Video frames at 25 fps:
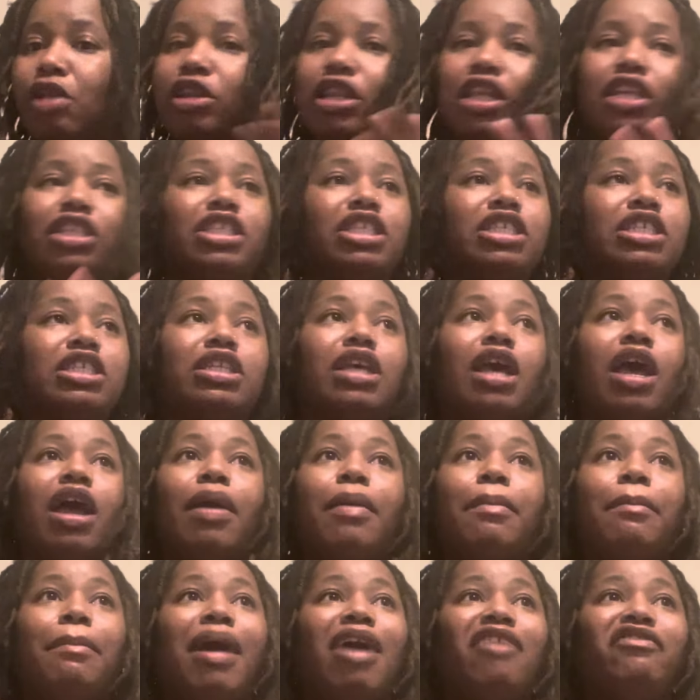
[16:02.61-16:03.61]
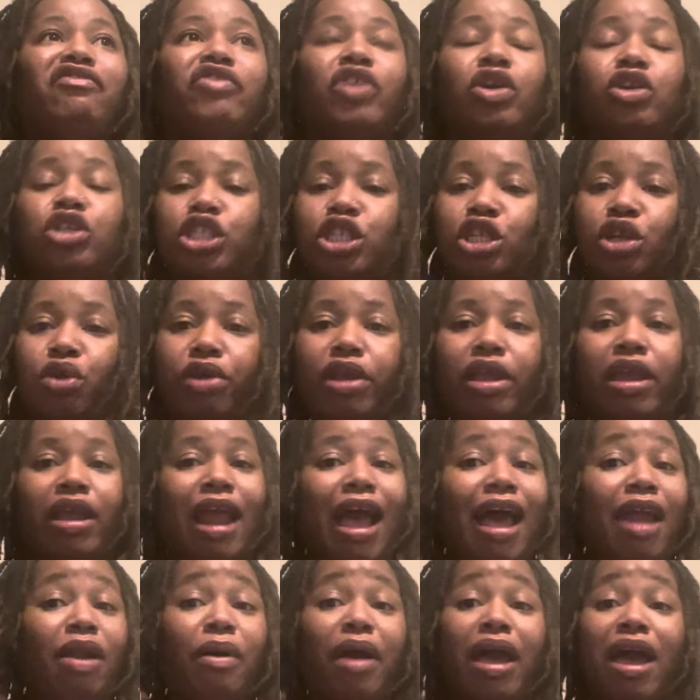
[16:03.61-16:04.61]
This is my first year in.
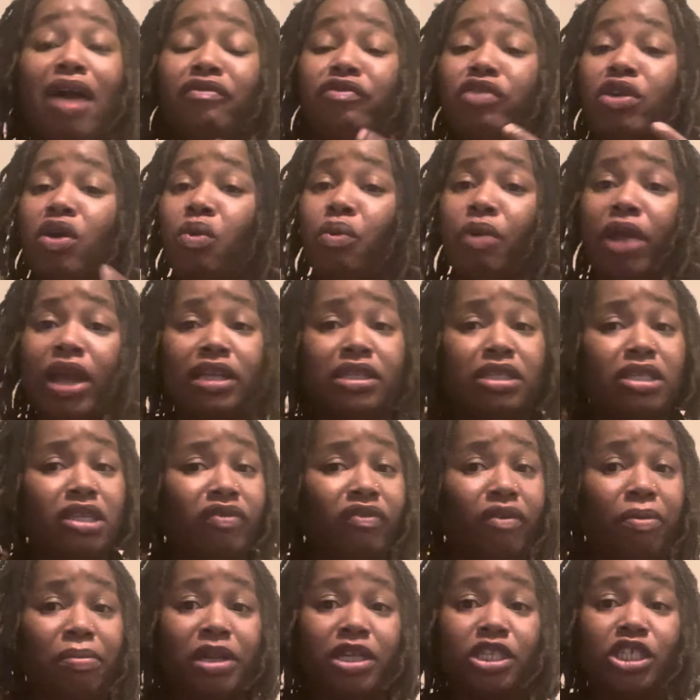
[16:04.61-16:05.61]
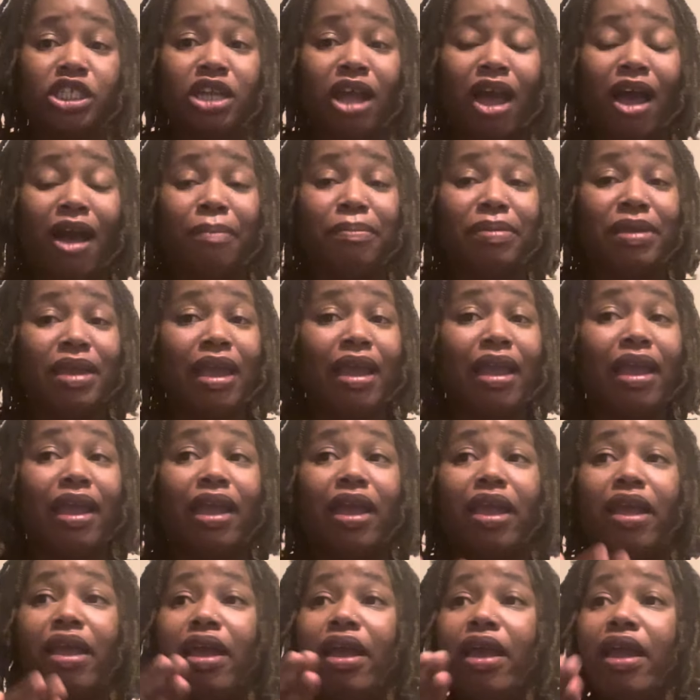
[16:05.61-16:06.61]
I don't have no raises from this job
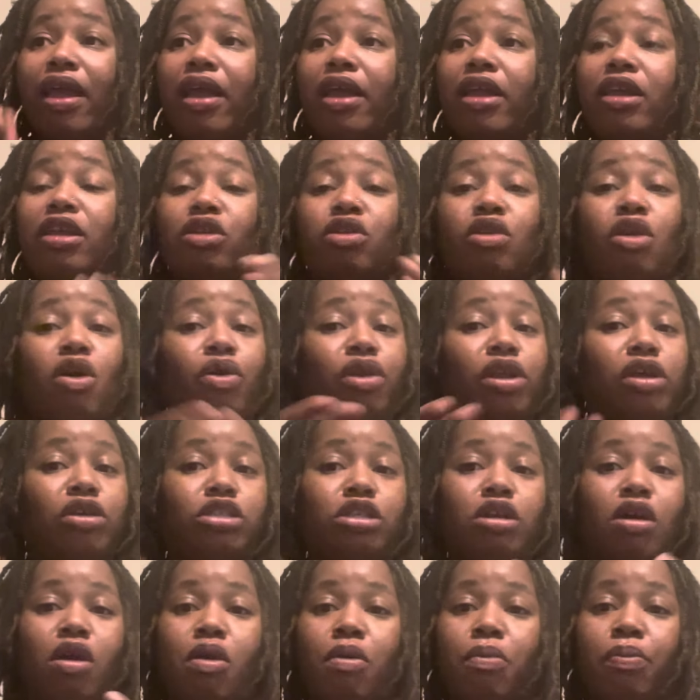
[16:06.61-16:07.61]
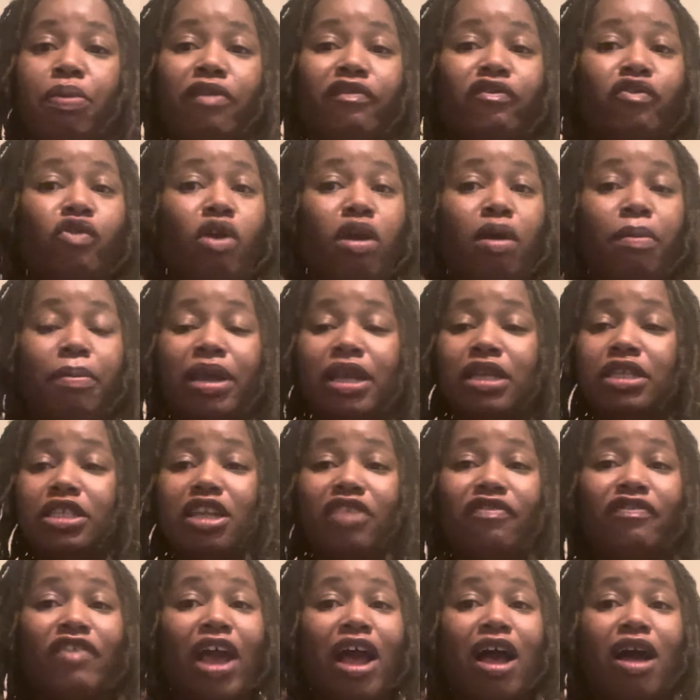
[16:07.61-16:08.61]
yet. You know, there's no performance
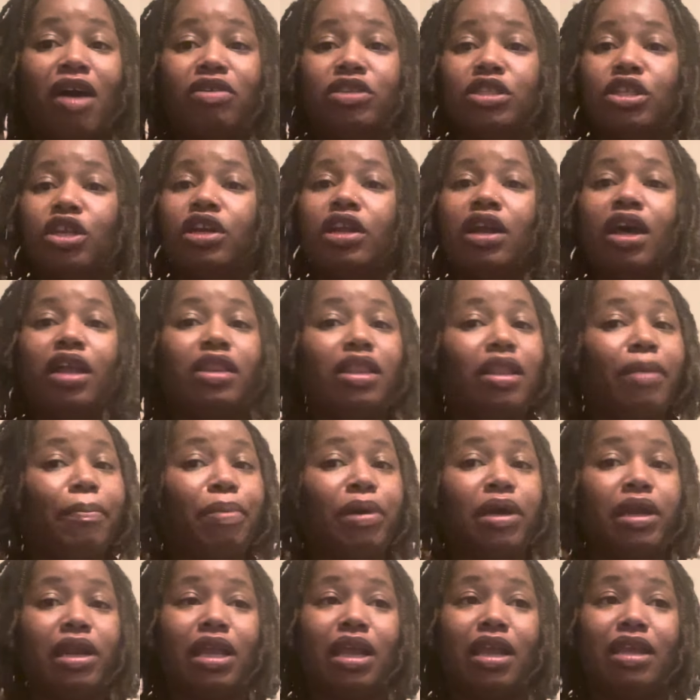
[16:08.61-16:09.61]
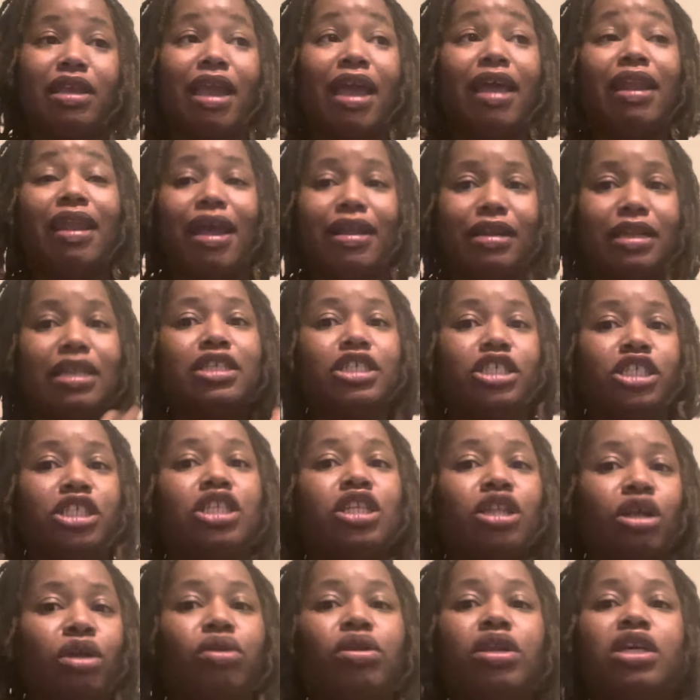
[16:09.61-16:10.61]
evals and nothing put in yet. Like, this is
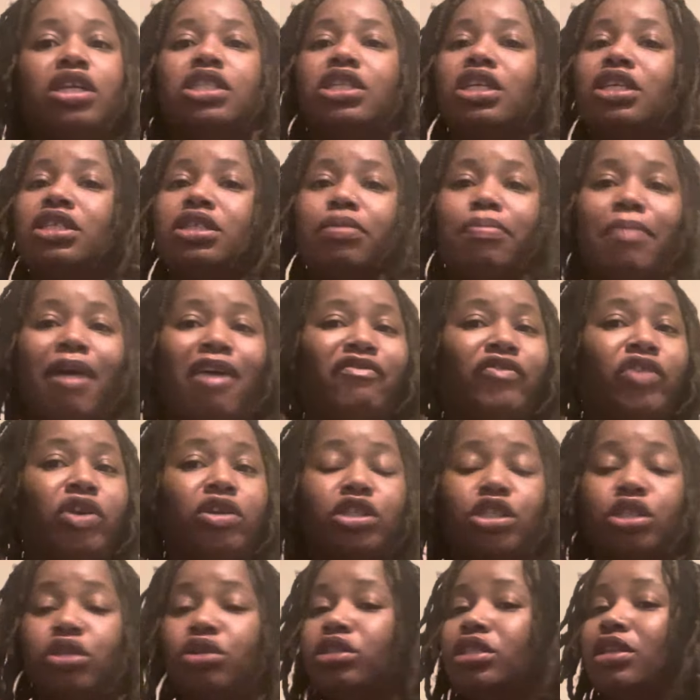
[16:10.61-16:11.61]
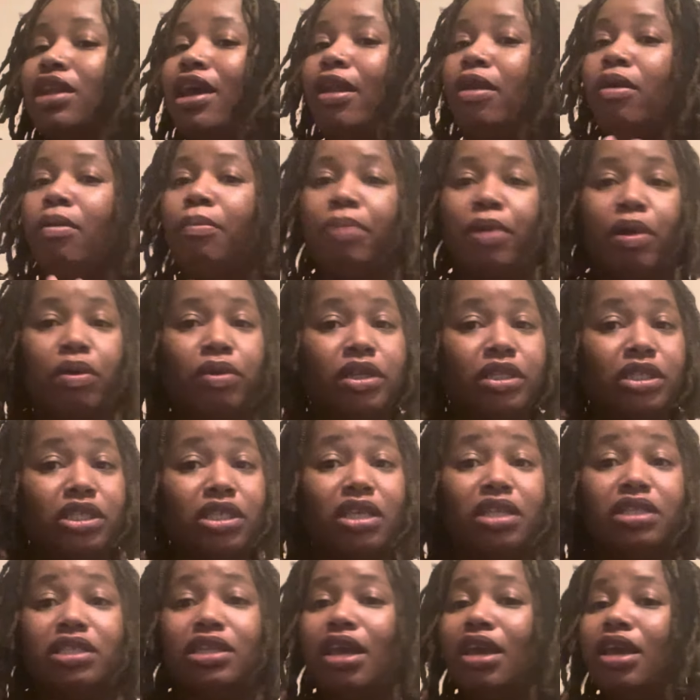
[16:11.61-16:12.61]
literally just my first year. It's not no
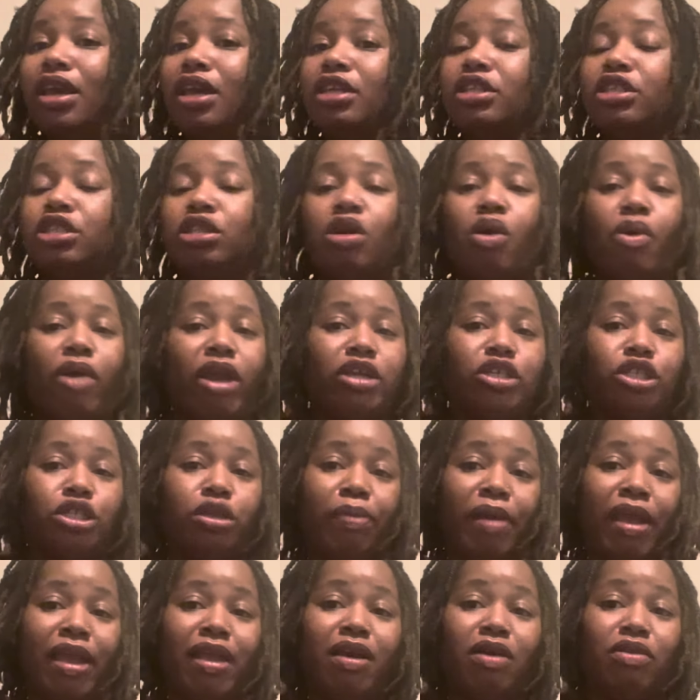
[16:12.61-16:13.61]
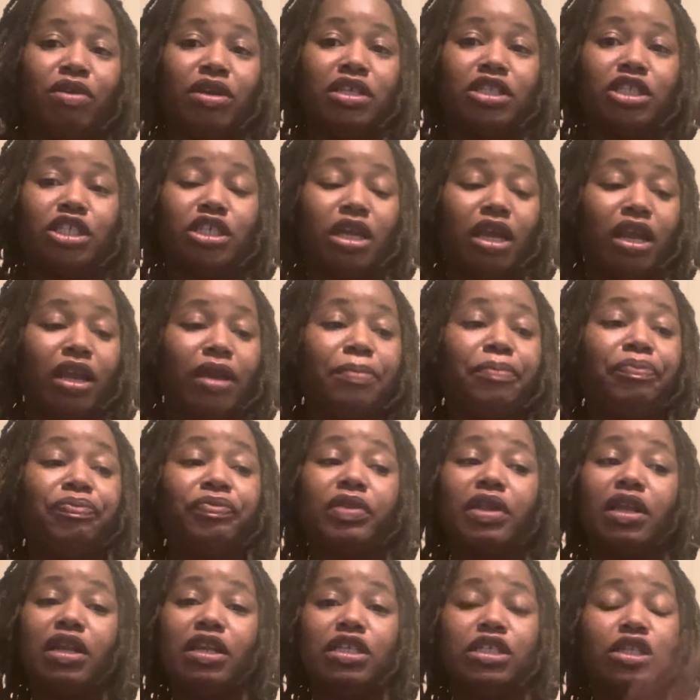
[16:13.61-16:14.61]
bonuses. It's no extra pay on this check.
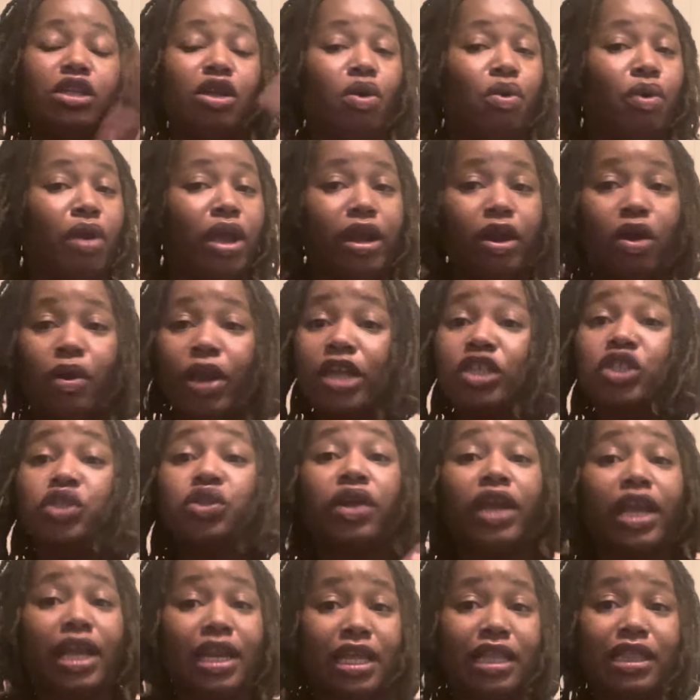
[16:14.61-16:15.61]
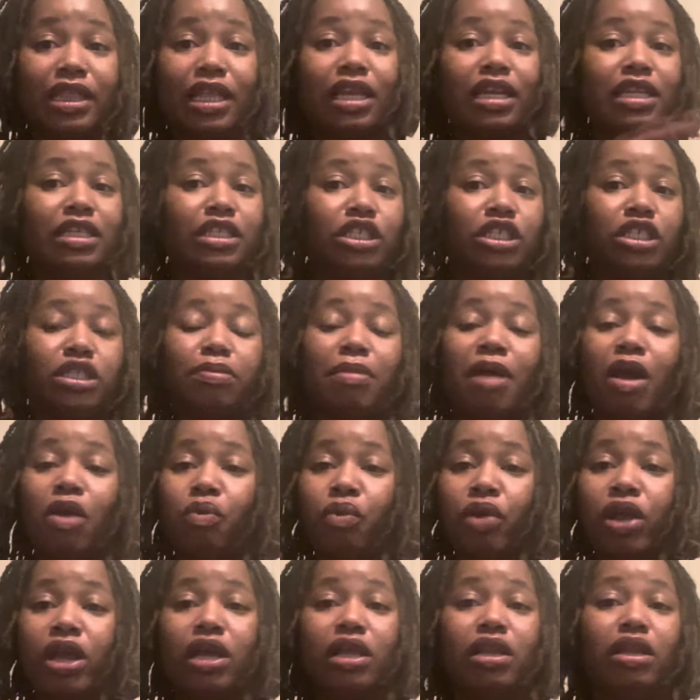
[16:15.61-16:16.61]
There's no extra anything. It's just my
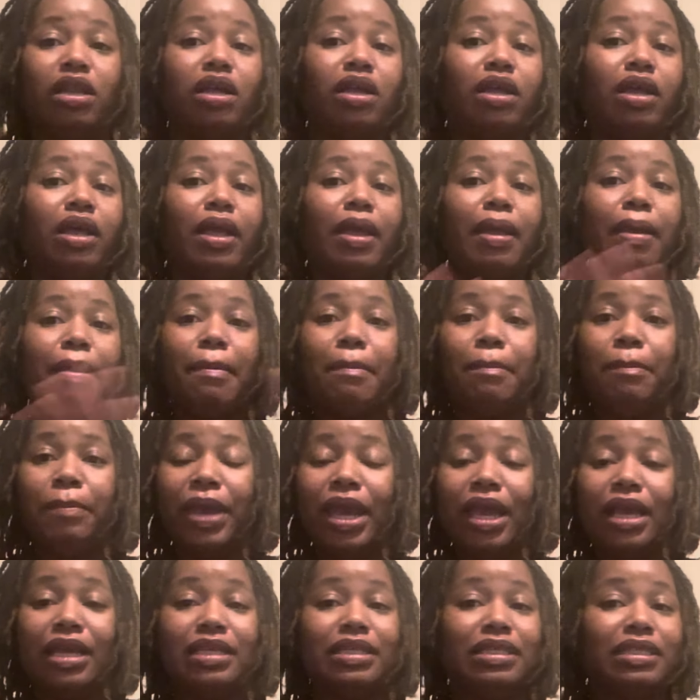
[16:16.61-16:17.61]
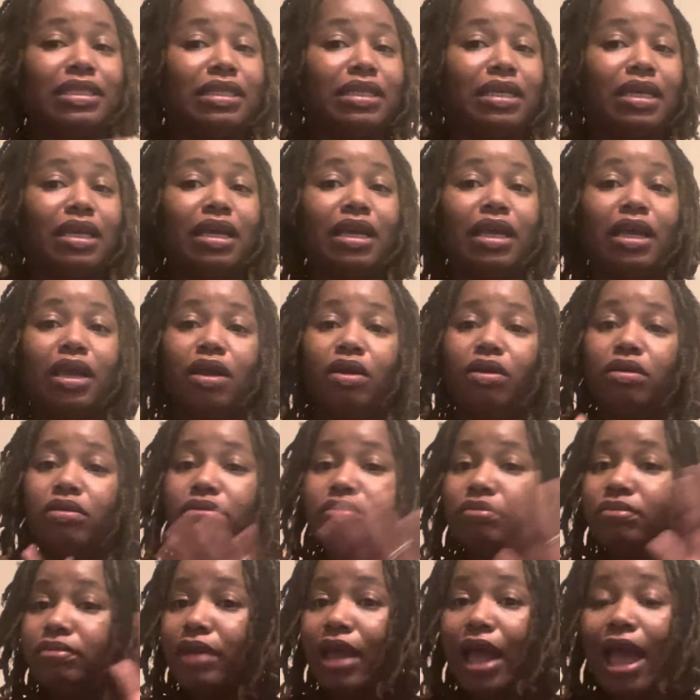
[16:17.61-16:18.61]
regular base
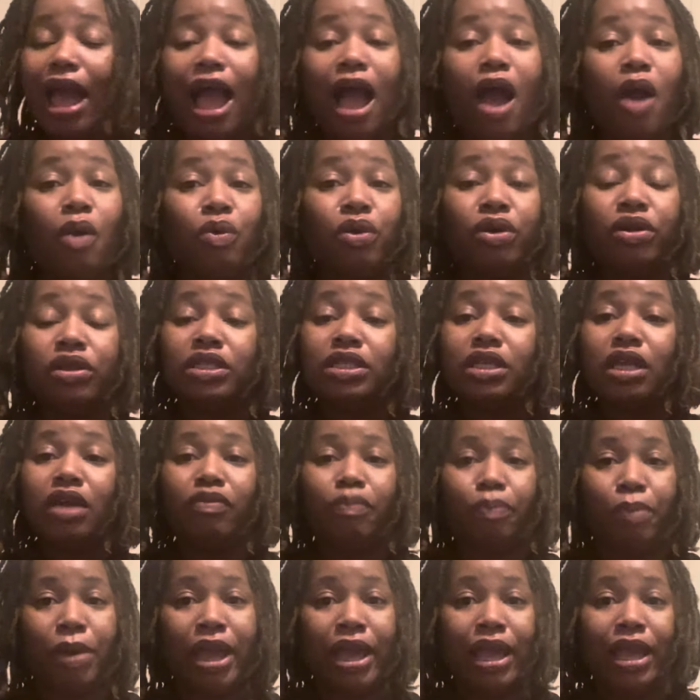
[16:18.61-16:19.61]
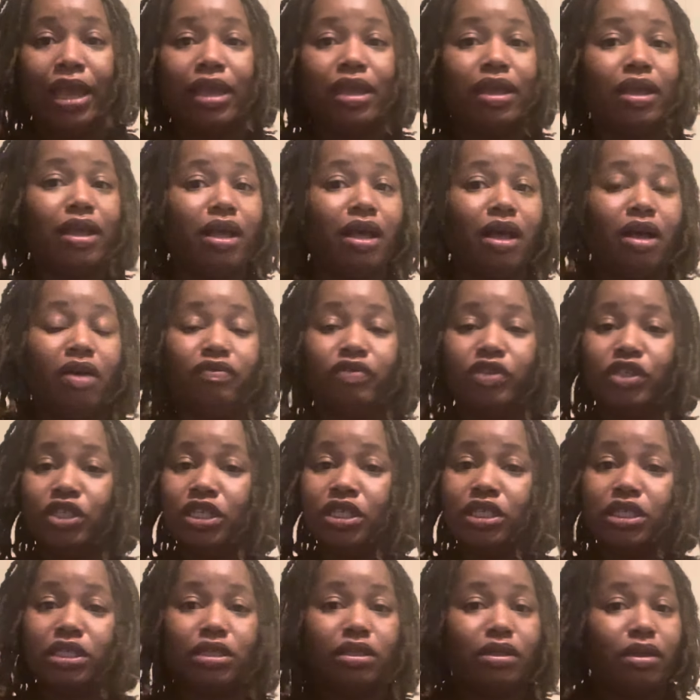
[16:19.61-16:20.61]
hours of pay of
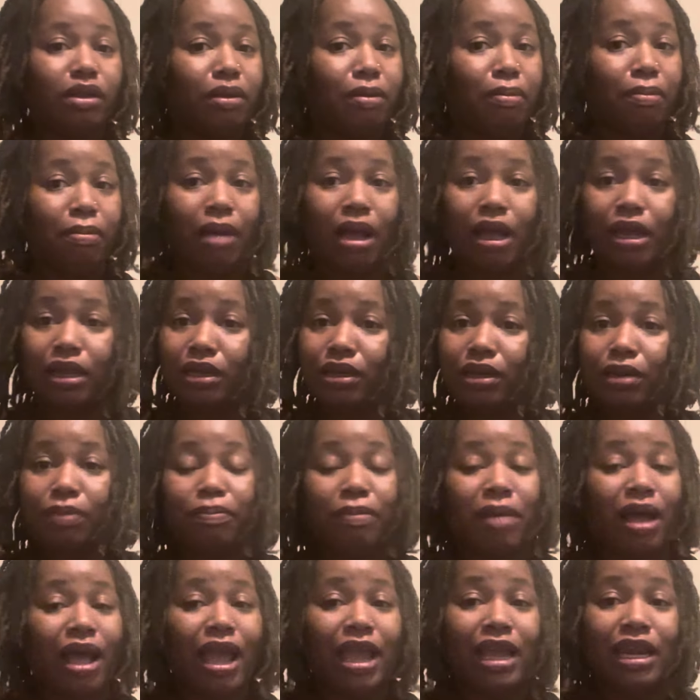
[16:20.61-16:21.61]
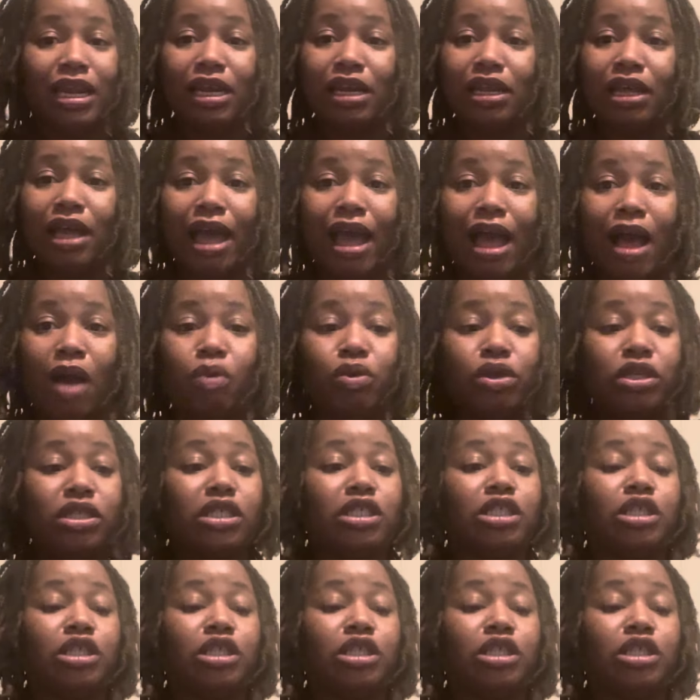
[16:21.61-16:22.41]
just my 80 little hours.